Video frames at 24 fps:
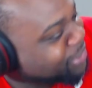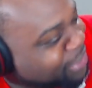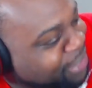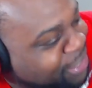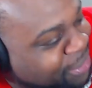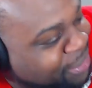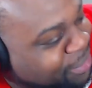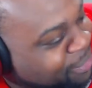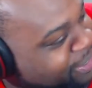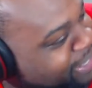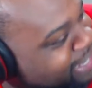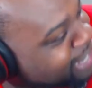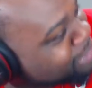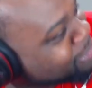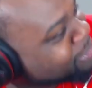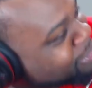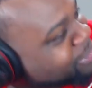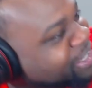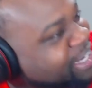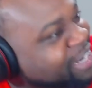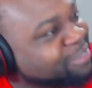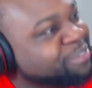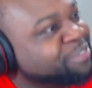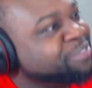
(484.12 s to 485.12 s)
all the way, I would
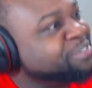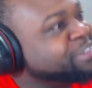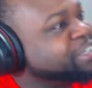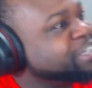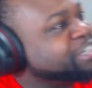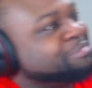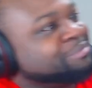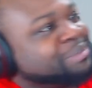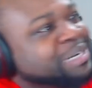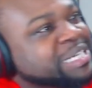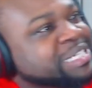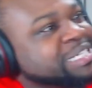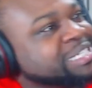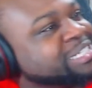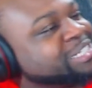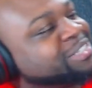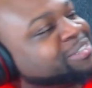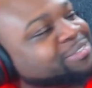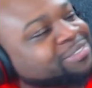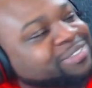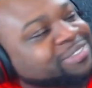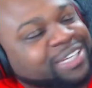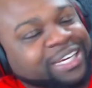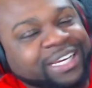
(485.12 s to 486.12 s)
never forgive myself.
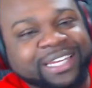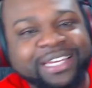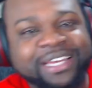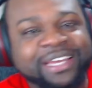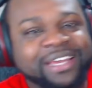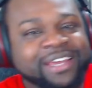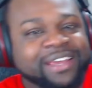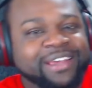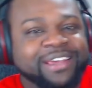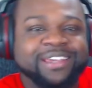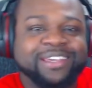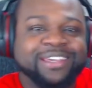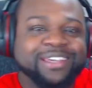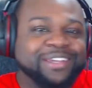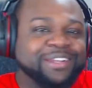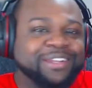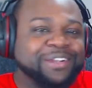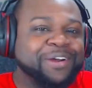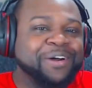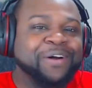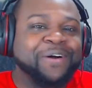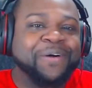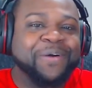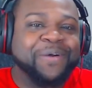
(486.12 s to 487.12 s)
Like, you
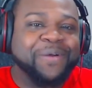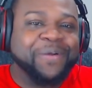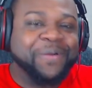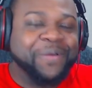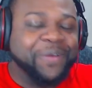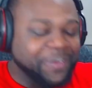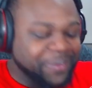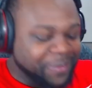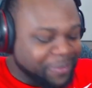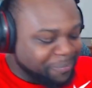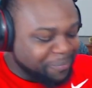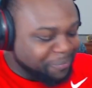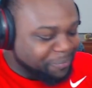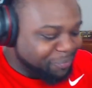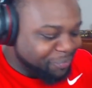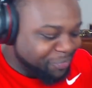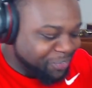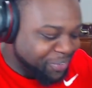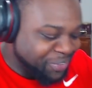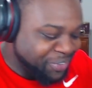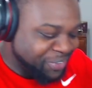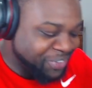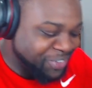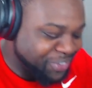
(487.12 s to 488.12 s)
know?
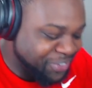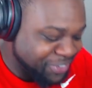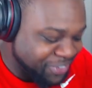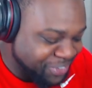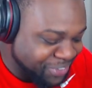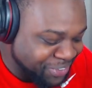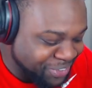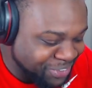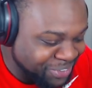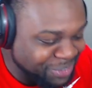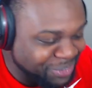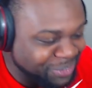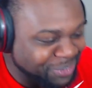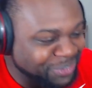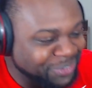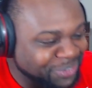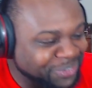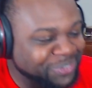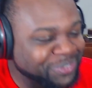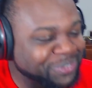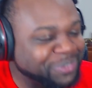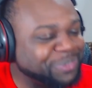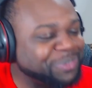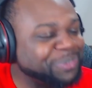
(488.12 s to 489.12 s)

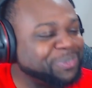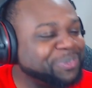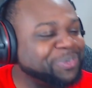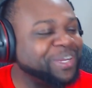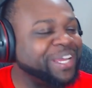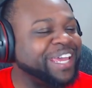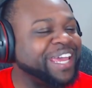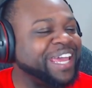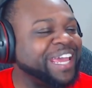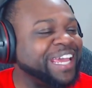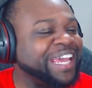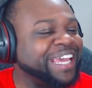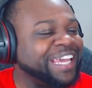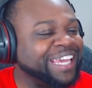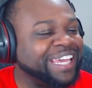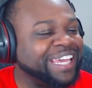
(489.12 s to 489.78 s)
Ooh, wee.